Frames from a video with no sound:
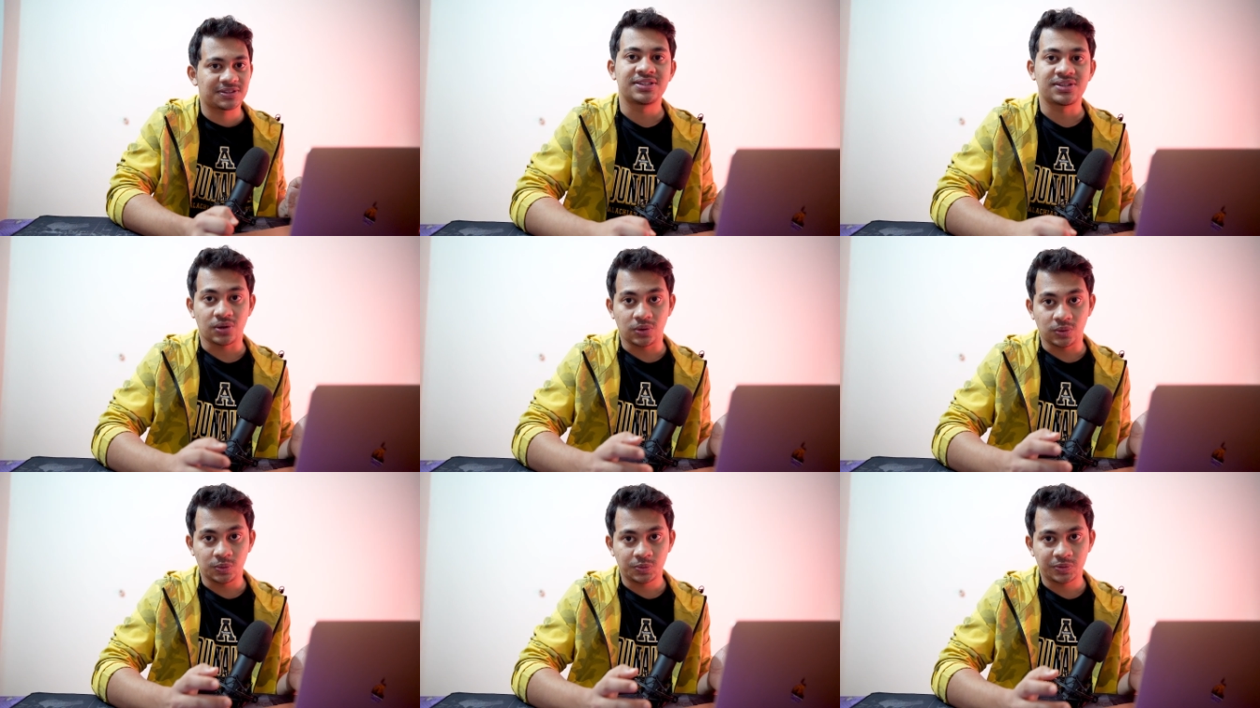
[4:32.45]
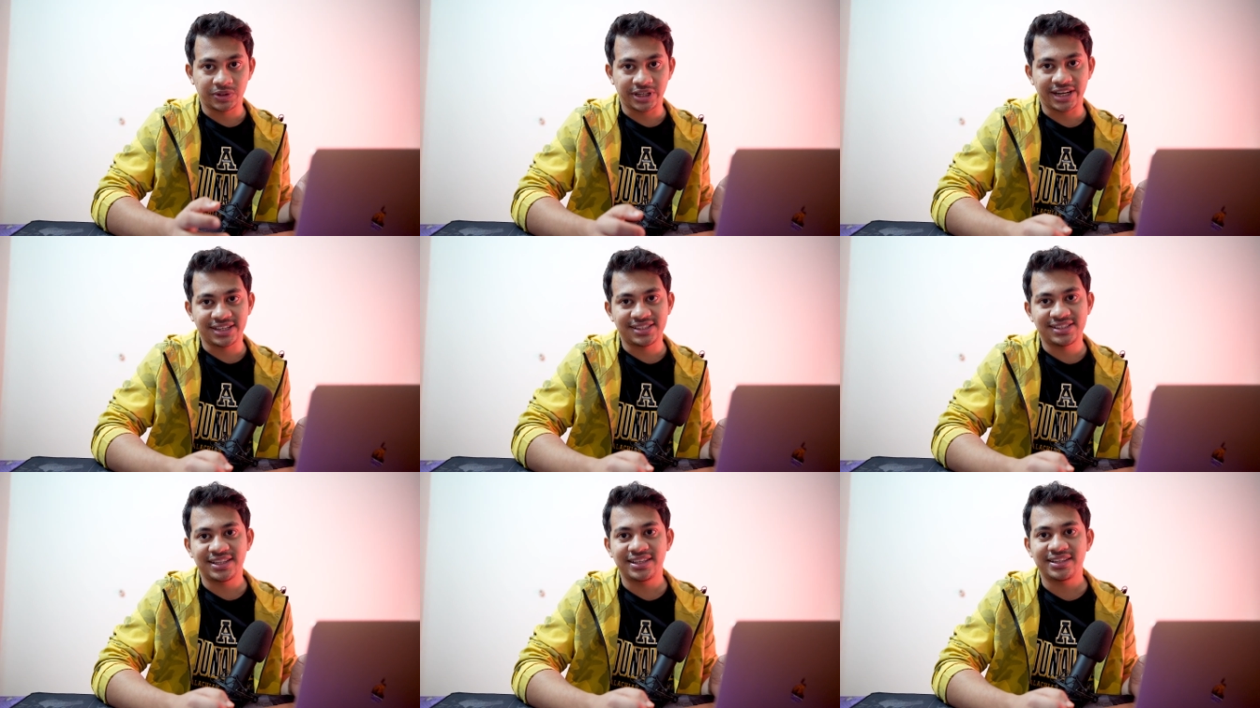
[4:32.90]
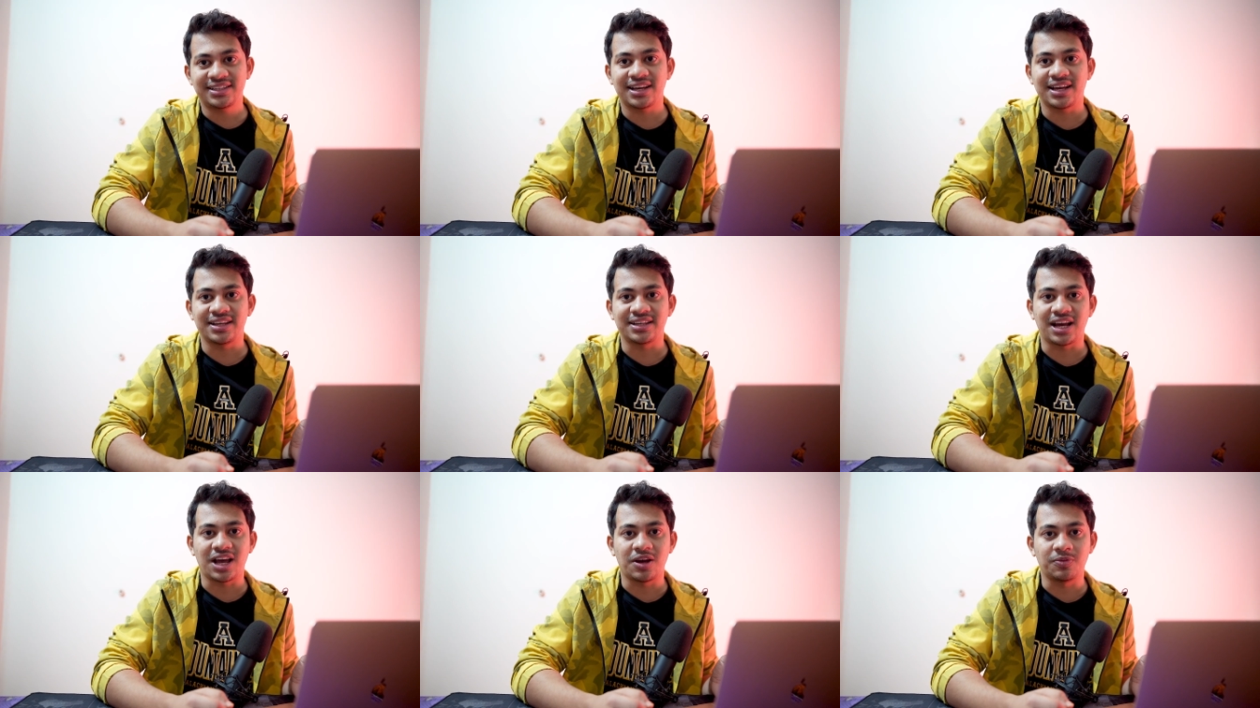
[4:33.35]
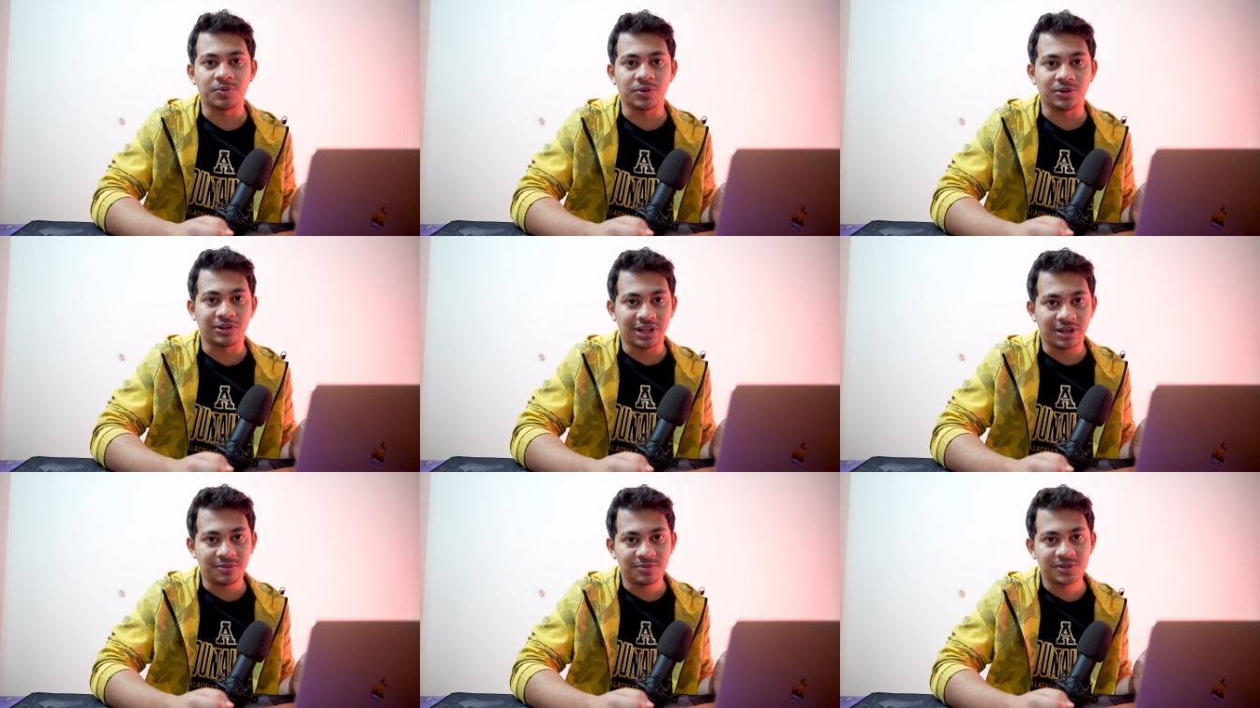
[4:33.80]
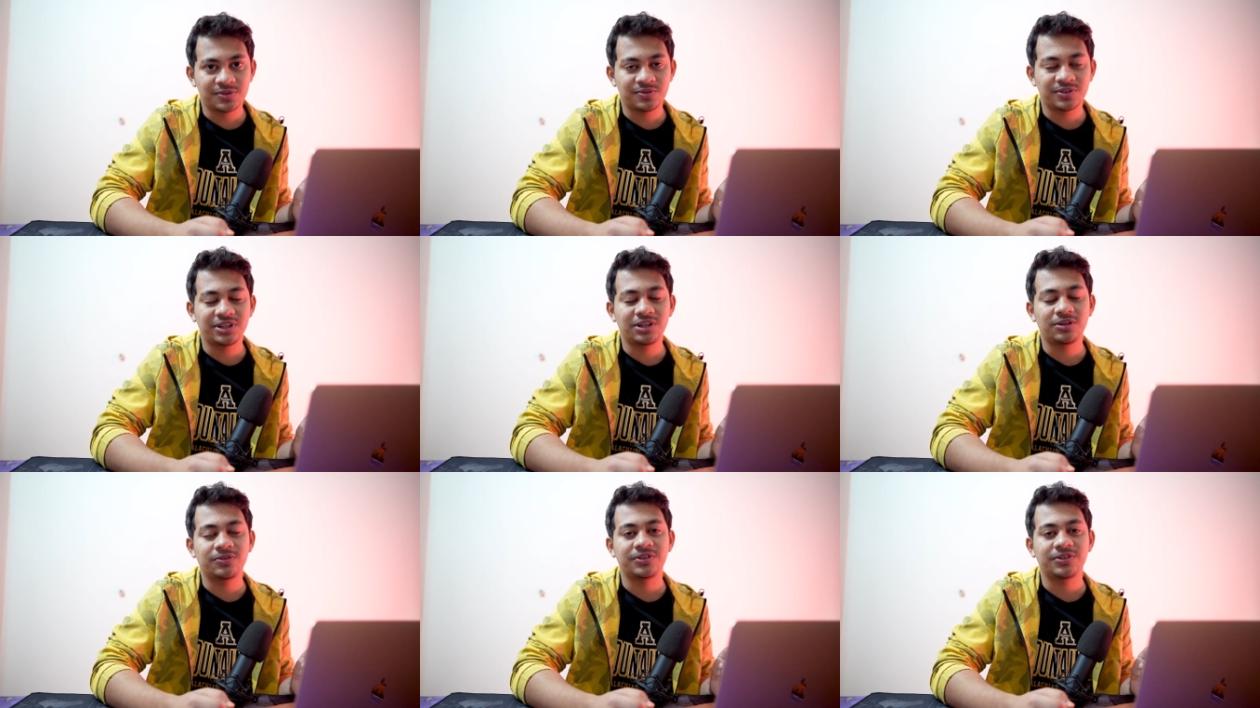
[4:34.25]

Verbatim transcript: So that's it, and I hope you love this video.